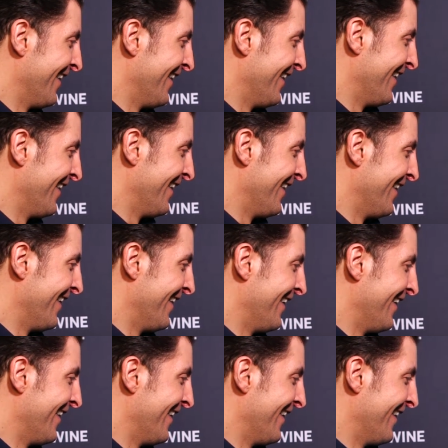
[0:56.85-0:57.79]

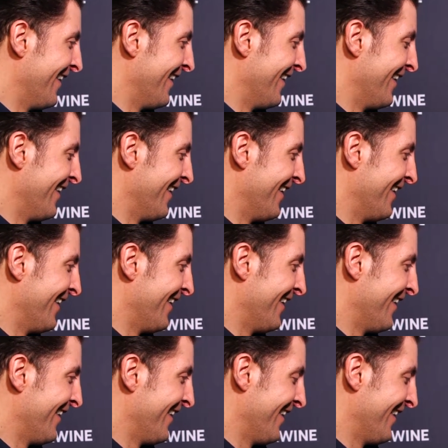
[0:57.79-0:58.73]

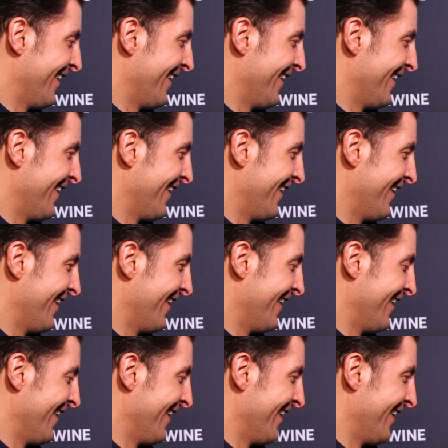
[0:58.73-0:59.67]

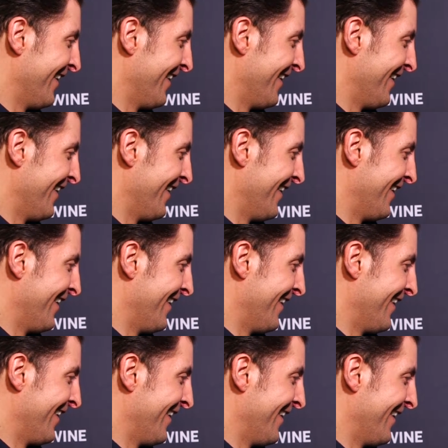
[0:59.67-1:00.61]

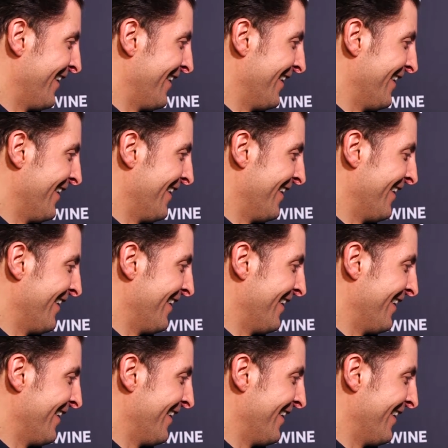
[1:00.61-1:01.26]
[no speech]